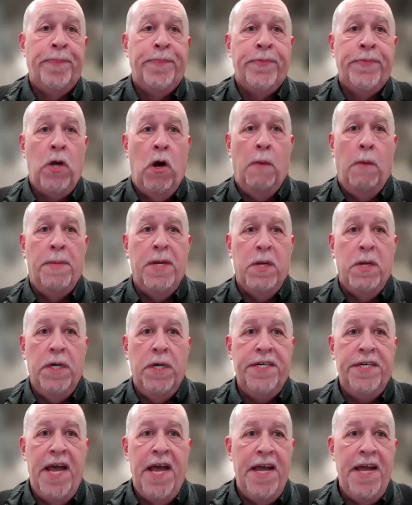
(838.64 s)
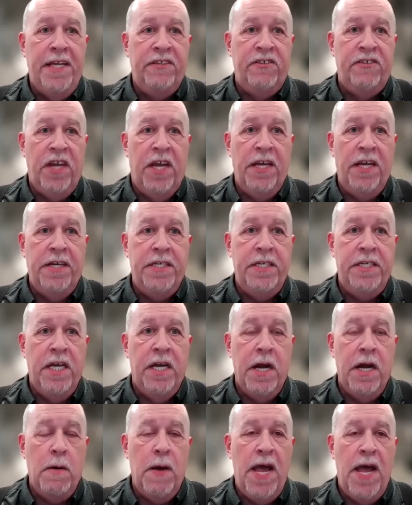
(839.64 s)
called me one day and said,
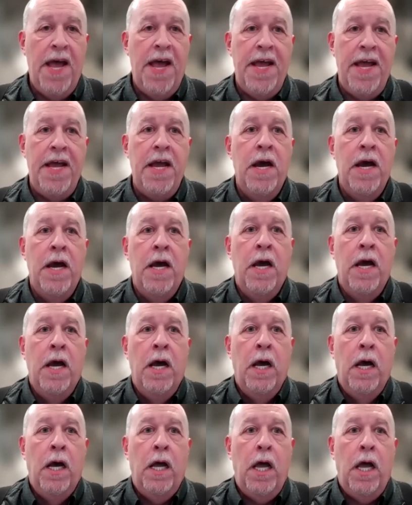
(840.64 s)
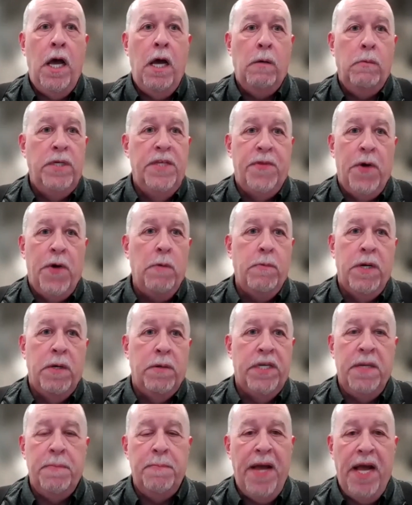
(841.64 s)
hey, we thought we
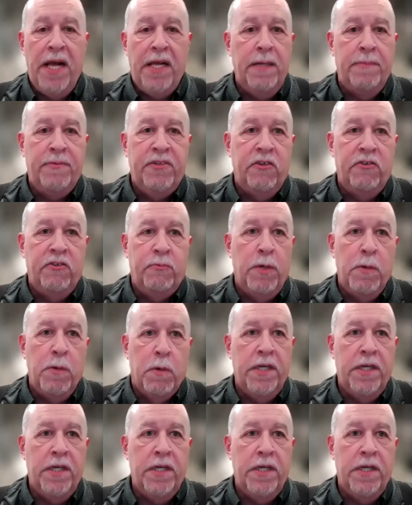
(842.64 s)
were getting backups because we weren't